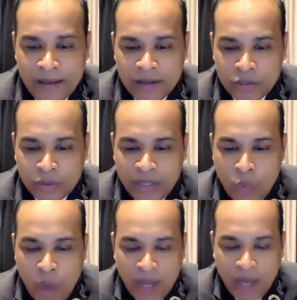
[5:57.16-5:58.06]
today,
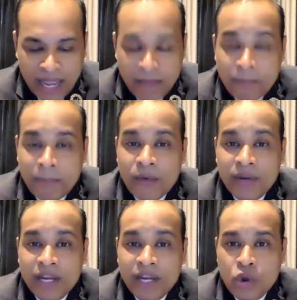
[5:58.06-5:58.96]
one
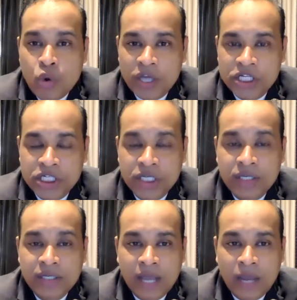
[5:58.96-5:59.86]
empowering
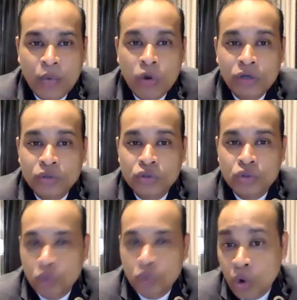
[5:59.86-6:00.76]
question I want to
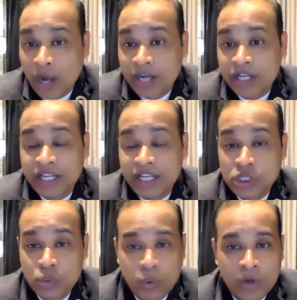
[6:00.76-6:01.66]
throw at
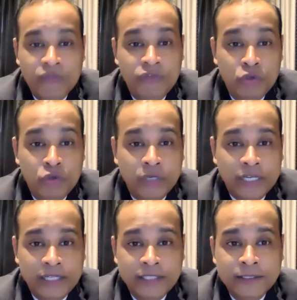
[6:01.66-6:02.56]
each one of you
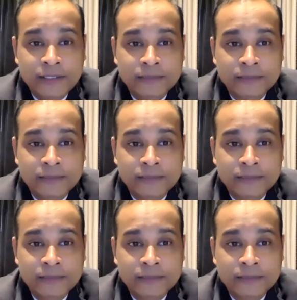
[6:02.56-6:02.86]
is,